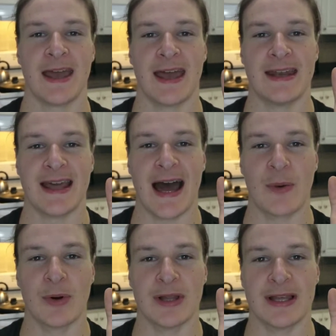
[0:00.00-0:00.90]
and I
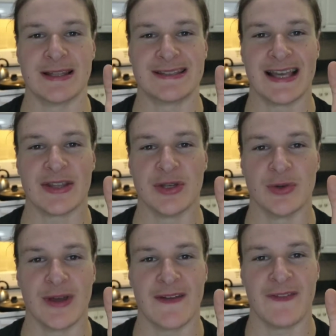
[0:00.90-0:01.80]
will tell
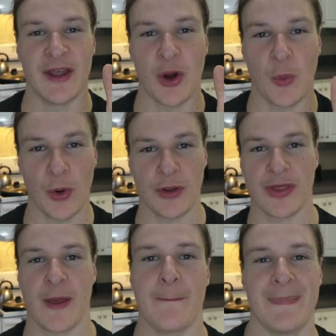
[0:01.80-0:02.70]
you if they are
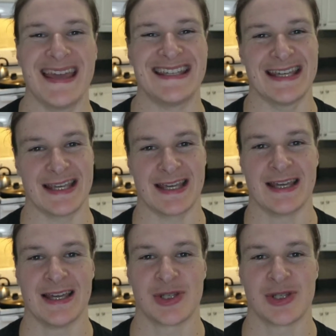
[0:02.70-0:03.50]
worth making.